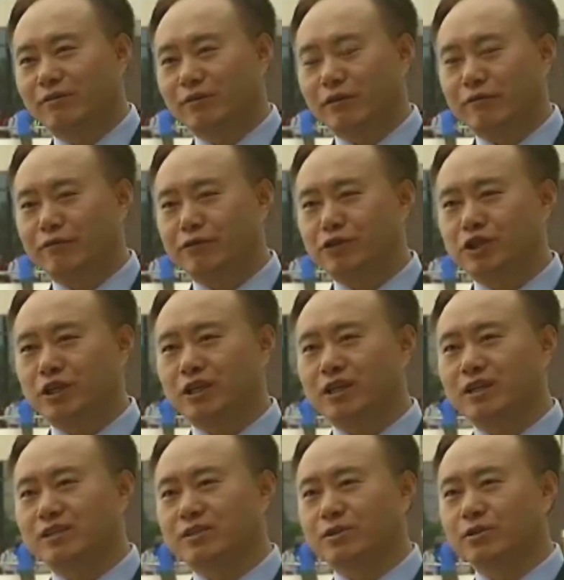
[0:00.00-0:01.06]
for the
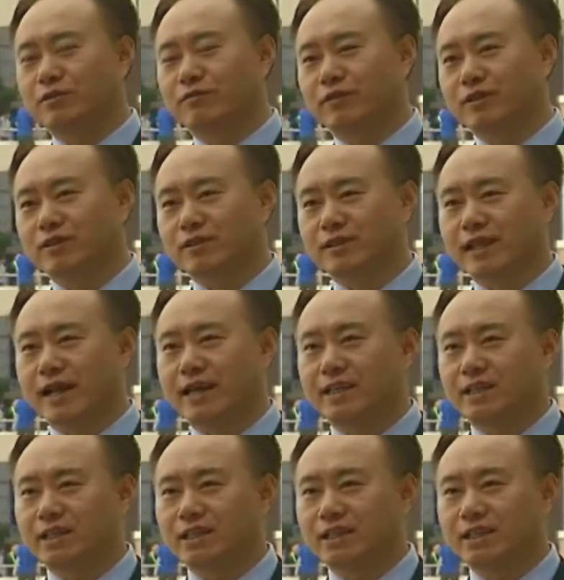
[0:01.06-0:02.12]
future, is good for
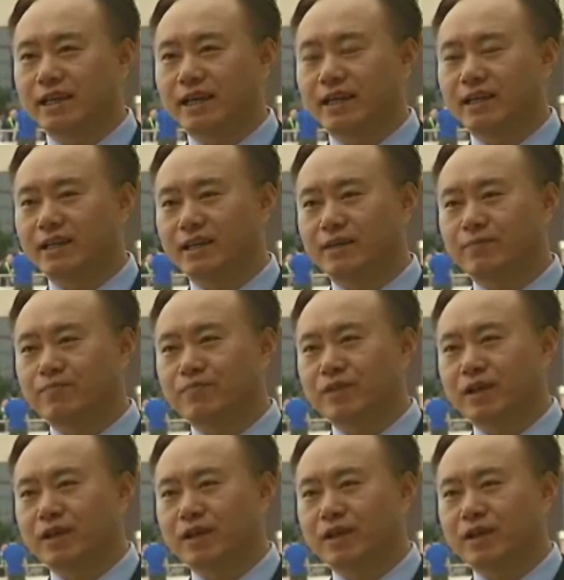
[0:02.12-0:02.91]
society, and uh,